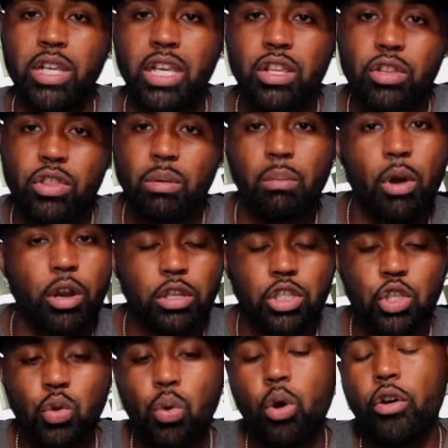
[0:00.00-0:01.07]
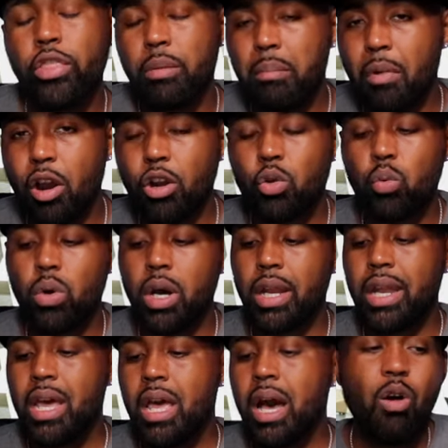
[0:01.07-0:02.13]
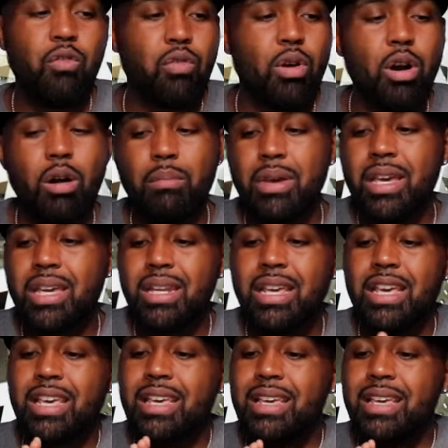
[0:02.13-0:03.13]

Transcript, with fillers: either the Mark two or the Mark one. Overall, Oh, man,